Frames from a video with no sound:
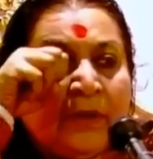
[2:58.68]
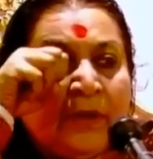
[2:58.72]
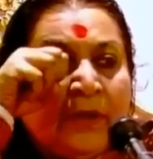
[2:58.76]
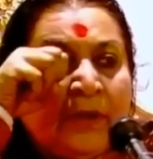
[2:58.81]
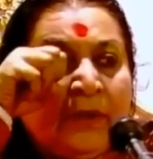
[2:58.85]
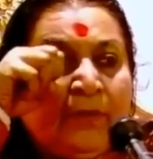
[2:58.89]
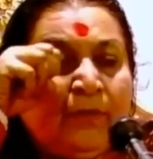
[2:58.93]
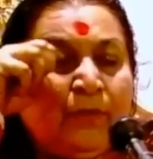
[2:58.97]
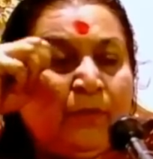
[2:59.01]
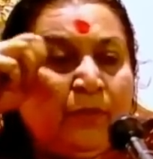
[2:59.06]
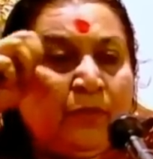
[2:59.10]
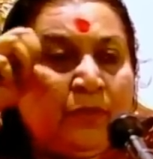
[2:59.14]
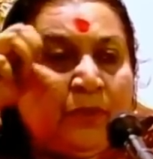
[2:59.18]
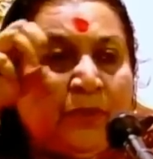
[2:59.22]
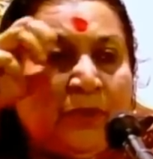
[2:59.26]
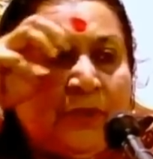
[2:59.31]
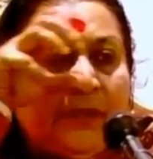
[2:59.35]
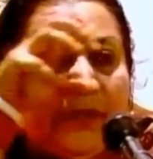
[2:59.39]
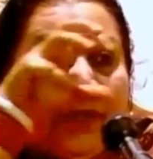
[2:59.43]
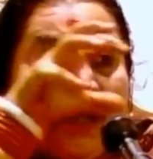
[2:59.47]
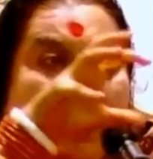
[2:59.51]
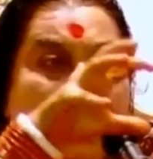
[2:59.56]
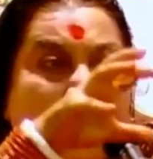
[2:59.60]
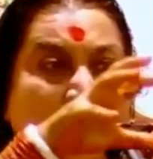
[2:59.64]
He puts
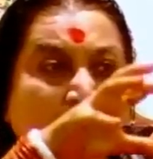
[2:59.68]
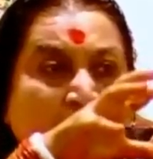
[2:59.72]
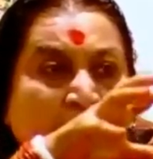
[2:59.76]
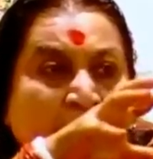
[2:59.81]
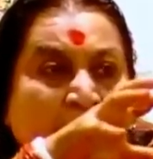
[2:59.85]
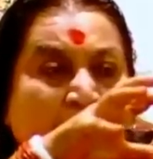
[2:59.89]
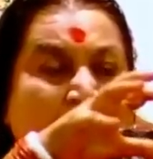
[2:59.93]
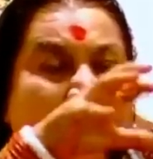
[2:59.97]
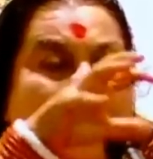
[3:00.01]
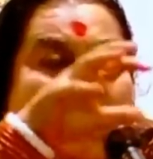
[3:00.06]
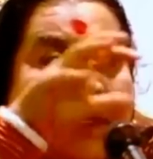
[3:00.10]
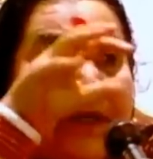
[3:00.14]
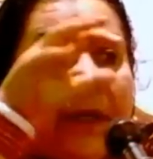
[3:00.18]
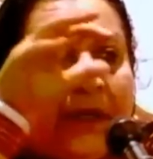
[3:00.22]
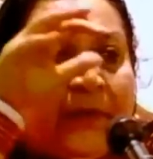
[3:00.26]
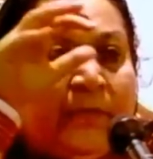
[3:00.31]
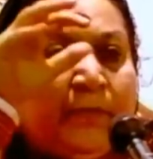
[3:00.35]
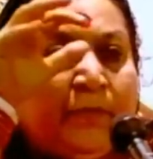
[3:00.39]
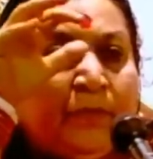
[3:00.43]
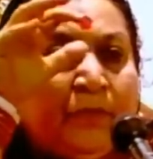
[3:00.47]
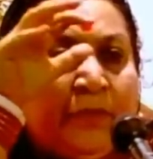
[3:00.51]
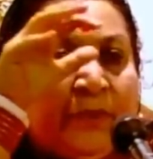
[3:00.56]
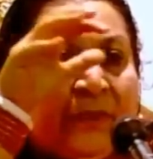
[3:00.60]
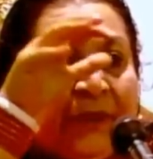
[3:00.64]
His hand, He
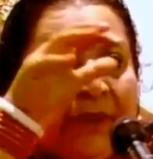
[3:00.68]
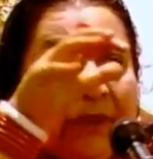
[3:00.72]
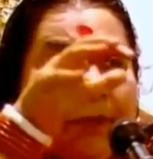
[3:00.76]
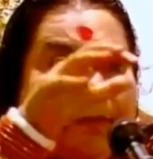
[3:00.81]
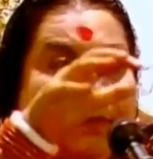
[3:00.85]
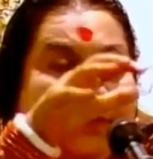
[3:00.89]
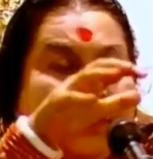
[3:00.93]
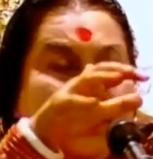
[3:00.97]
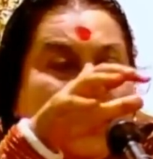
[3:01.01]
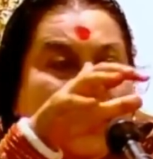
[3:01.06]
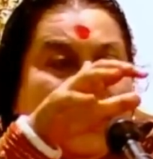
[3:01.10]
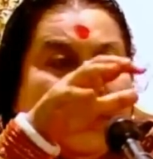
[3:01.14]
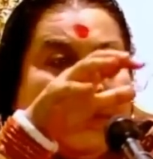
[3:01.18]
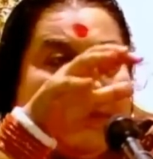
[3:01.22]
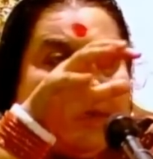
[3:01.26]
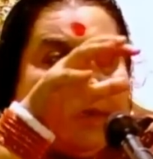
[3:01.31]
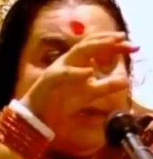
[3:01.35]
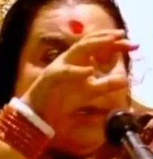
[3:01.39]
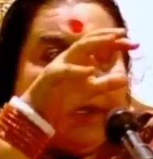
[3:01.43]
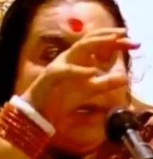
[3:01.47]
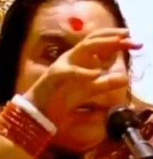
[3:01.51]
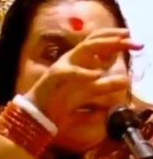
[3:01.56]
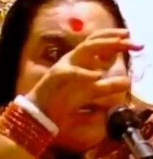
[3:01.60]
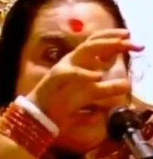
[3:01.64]
puts His
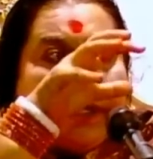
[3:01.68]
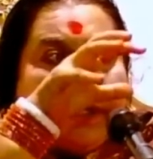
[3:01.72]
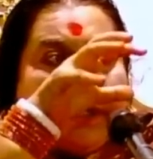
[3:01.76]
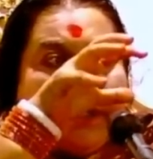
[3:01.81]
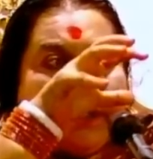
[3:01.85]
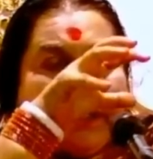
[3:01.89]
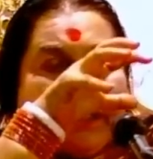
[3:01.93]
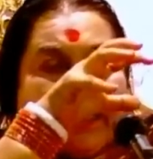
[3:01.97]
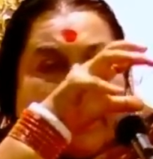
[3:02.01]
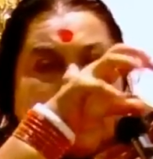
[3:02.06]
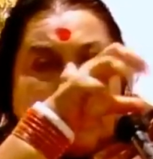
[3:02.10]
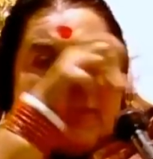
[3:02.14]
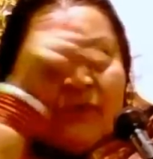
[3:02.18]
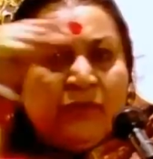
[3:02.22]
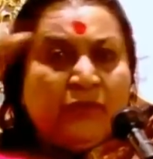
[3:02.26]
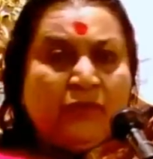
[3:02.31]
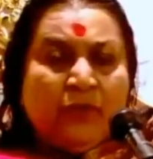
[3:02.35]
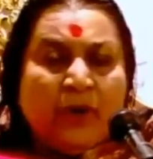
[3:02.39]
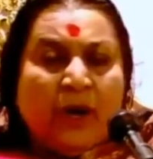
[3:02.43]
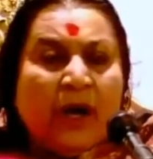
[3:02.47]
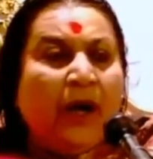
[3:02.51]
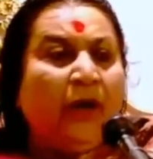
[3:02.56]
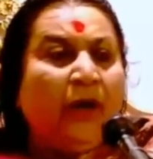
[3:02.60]
protection and He takes you